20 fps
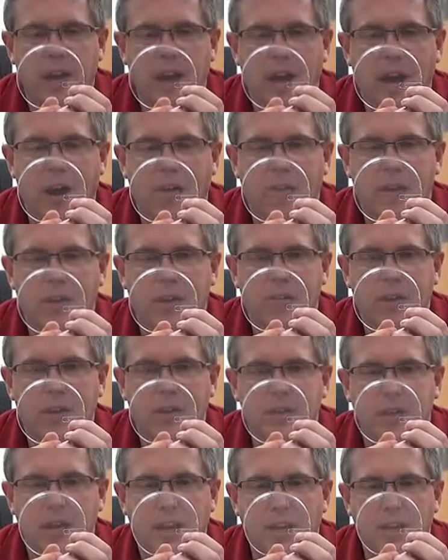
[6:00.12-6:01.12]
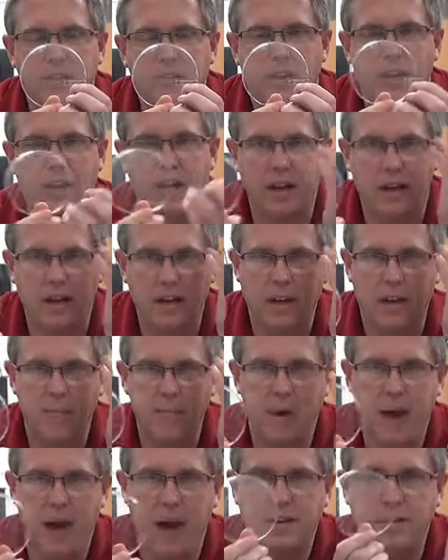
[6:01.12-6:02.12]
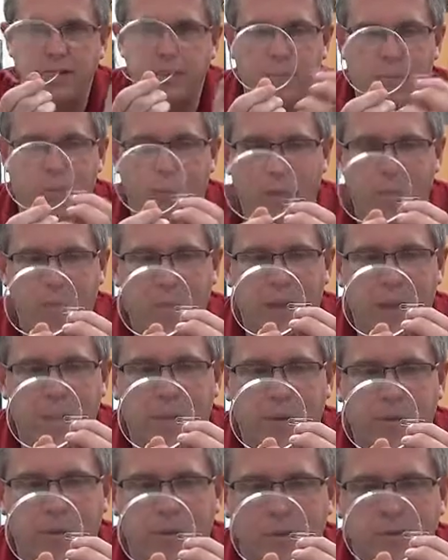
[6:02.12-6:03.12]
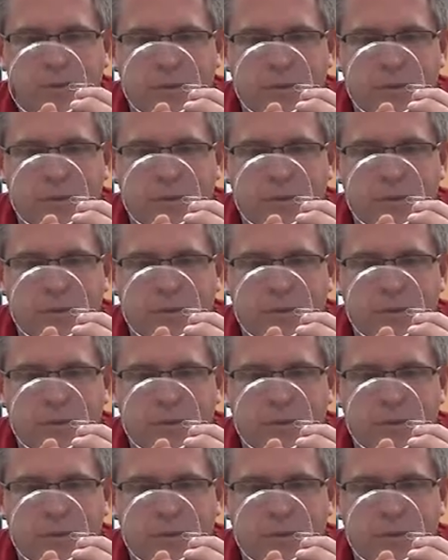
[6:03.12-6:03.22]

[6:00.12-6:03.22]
how many would it take? So I got to like imagine more paper clips.